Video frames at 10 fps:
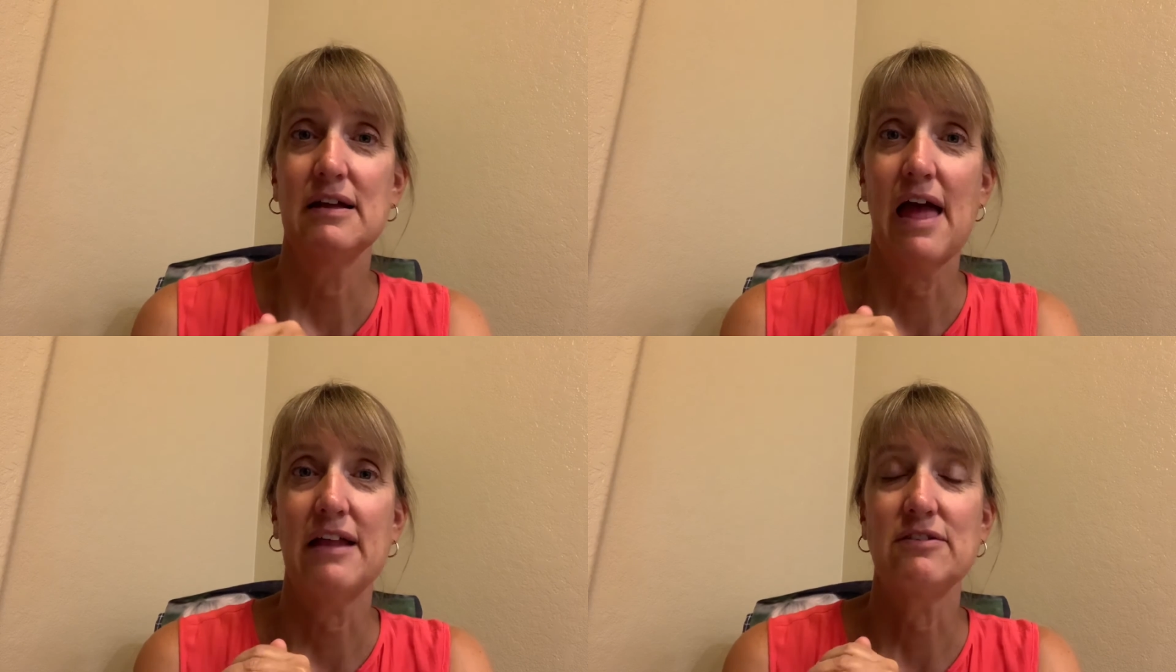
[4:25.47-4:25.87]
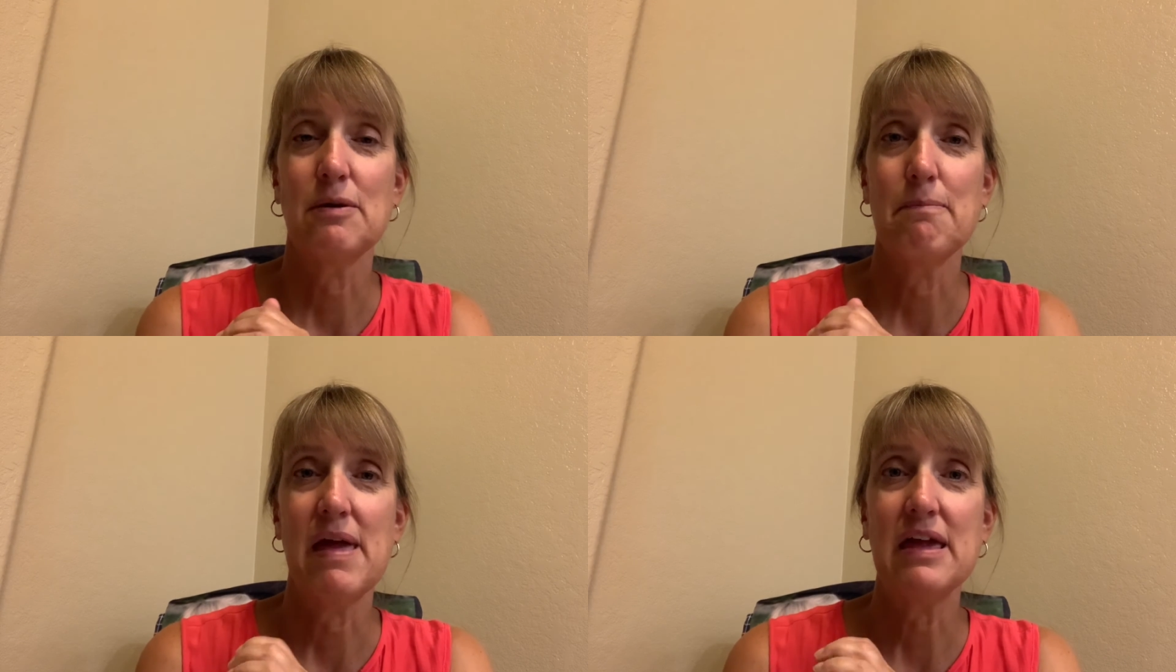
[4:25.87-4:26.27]
And to
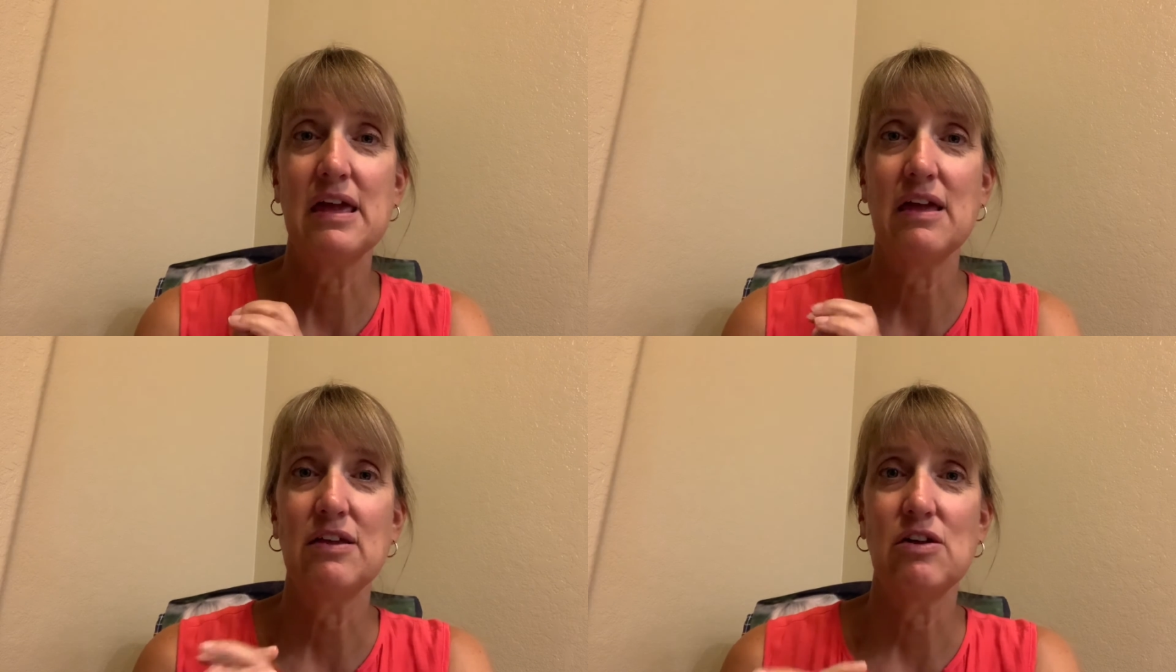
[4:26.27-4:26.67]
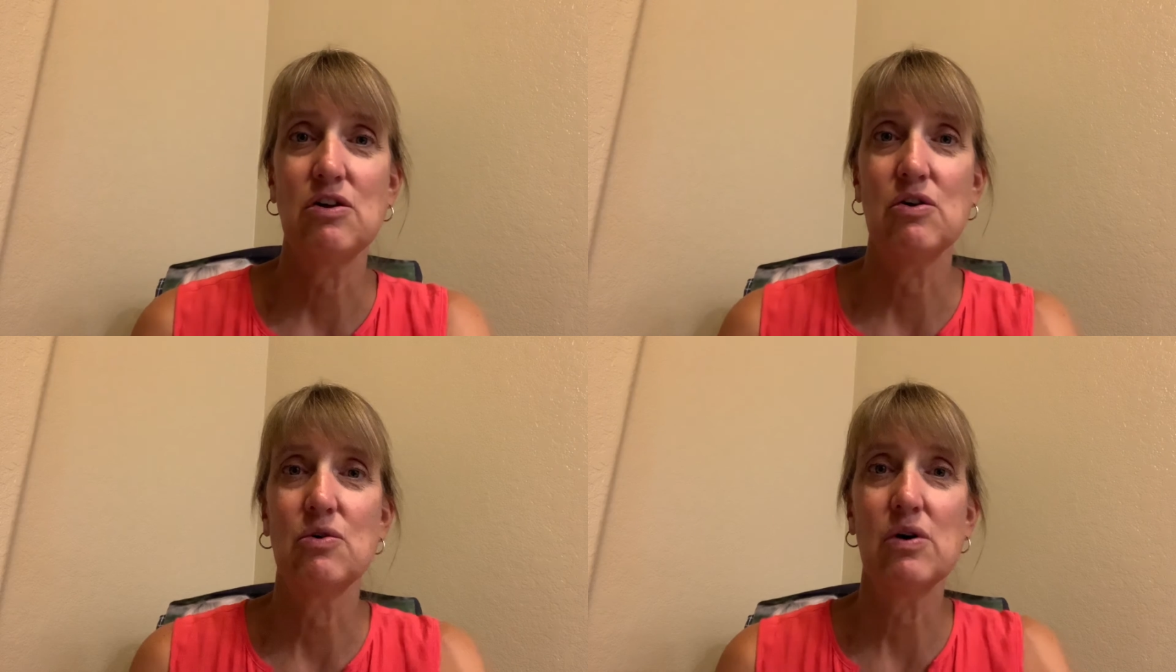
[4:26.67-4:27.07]
make
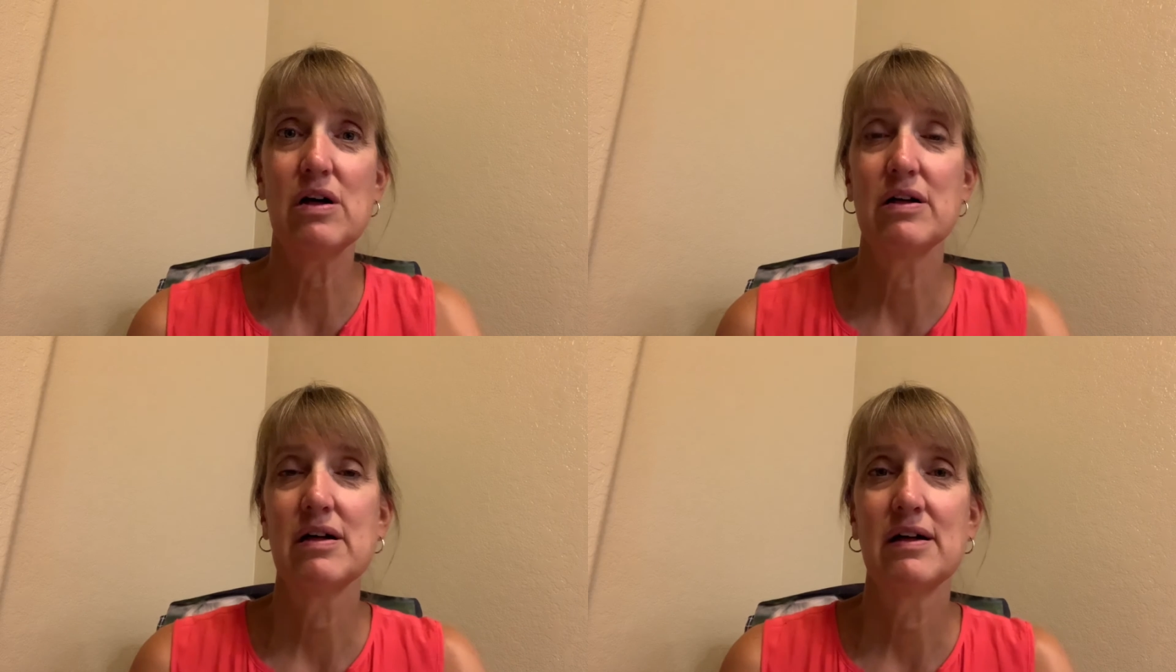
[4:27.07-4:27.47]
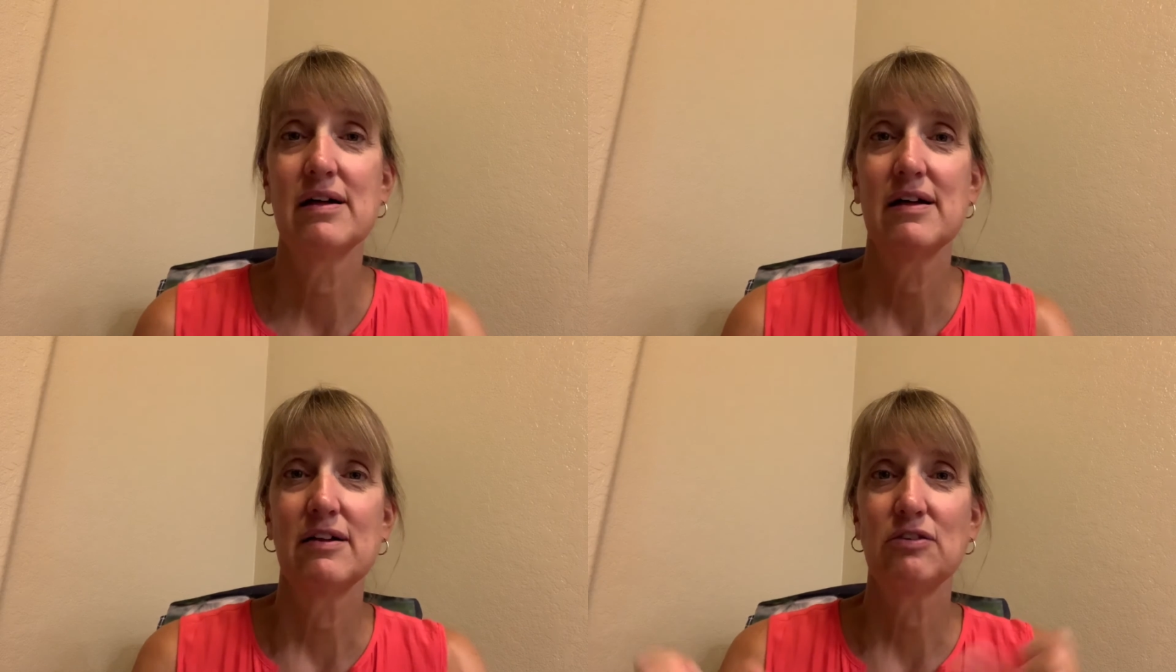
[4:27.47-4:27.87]
you
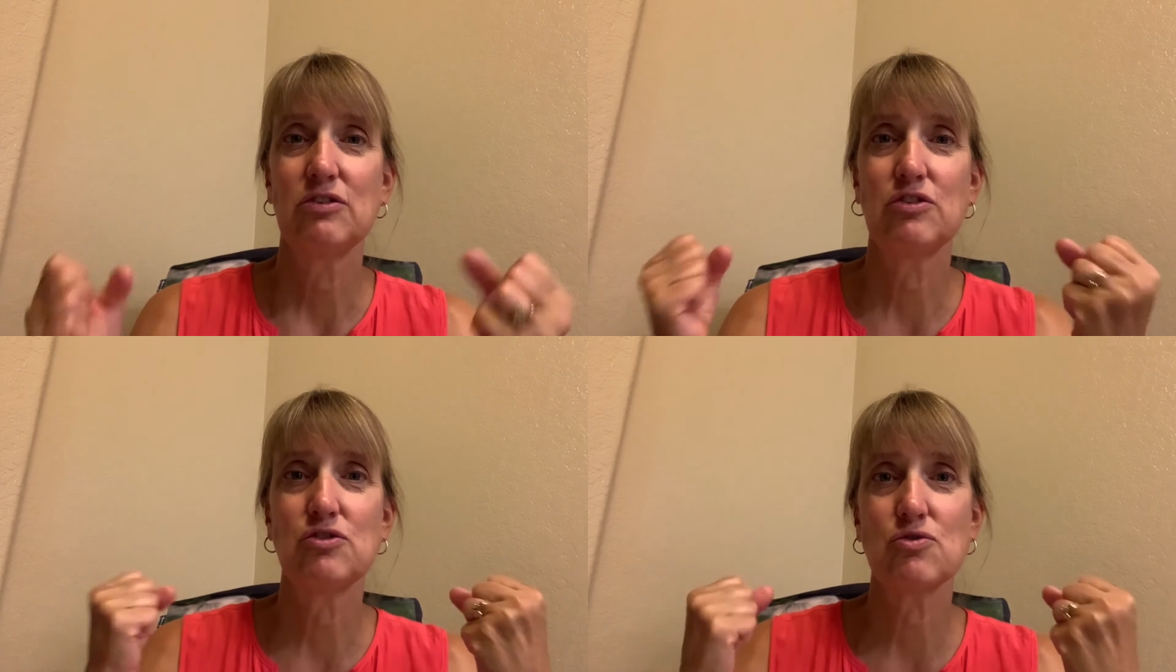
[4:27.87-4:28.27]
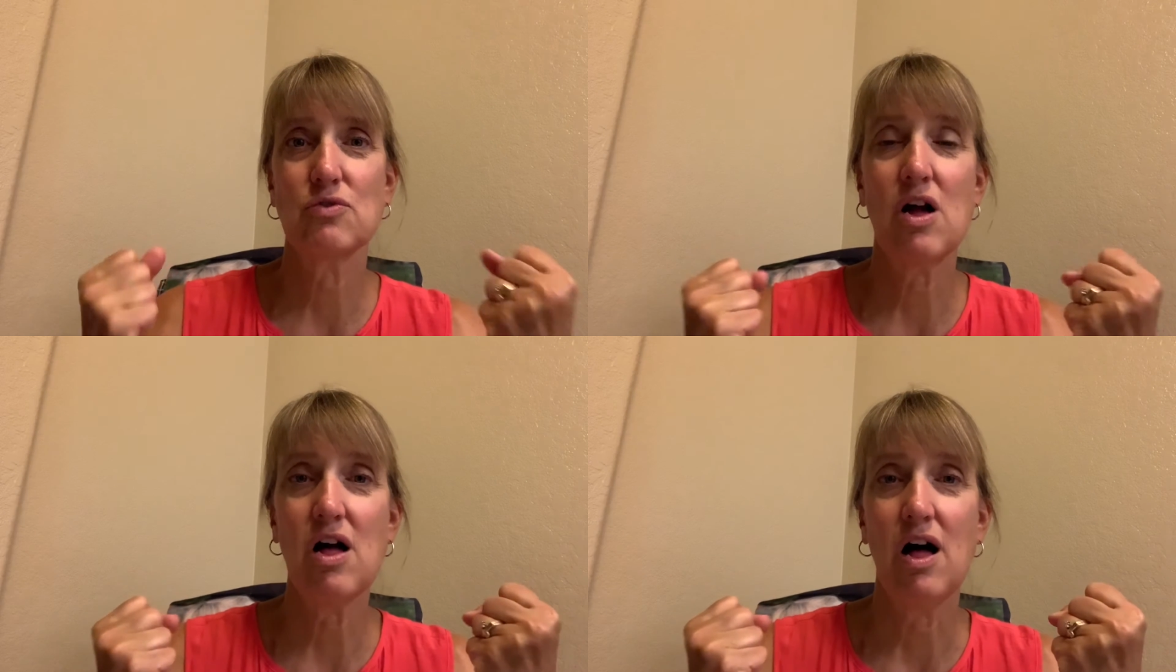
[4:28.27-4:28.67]

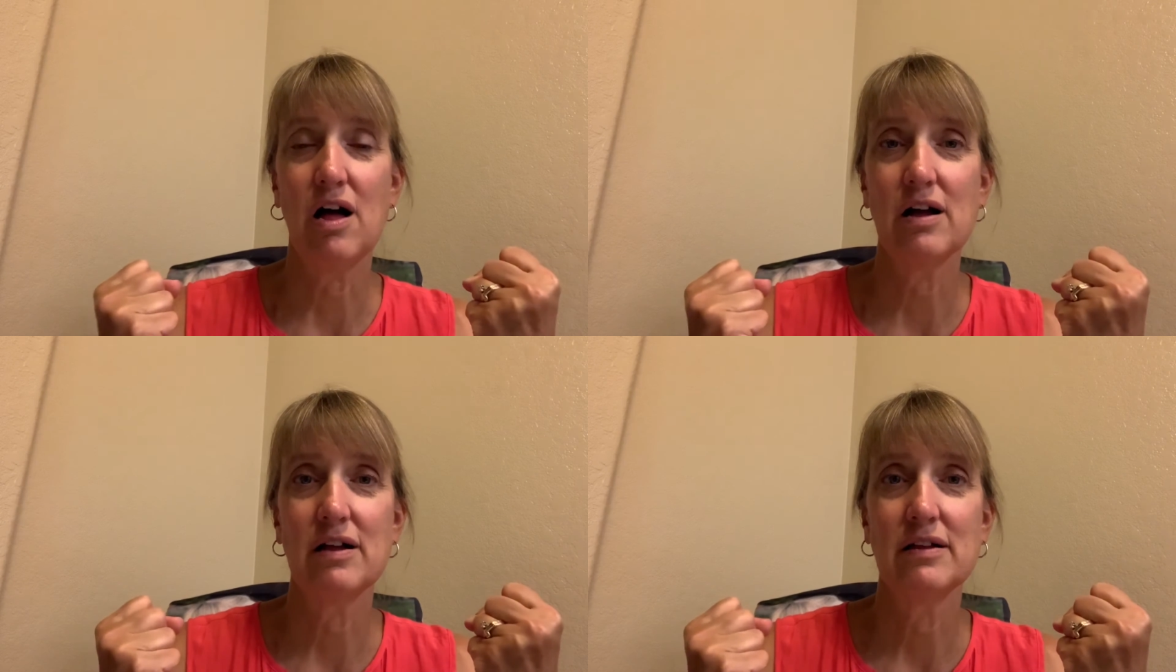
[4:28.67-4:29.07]
strong